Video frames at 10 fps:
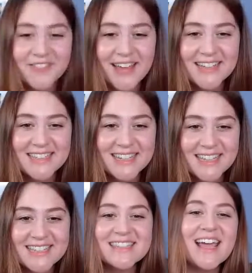
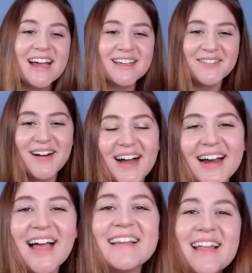faces. There you
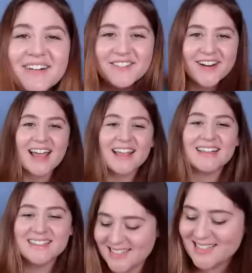are. Hello,
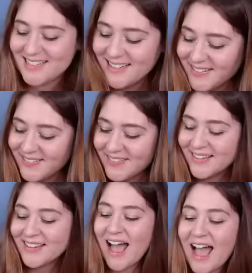friends.
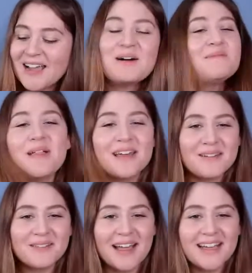I hope that
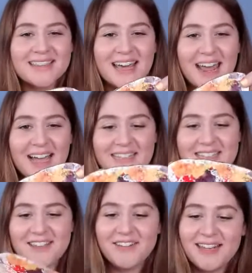you liked that
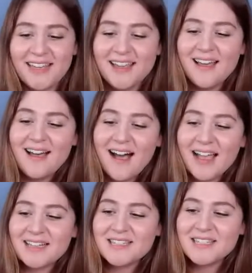activity.
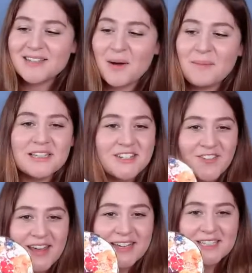I had so much
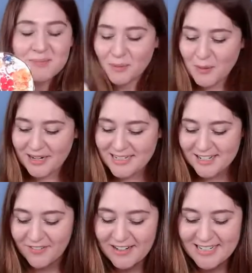fun exploring
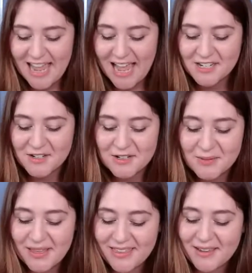different
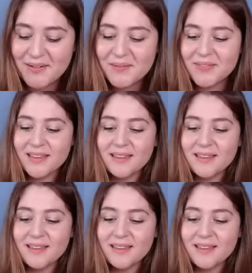textures with you.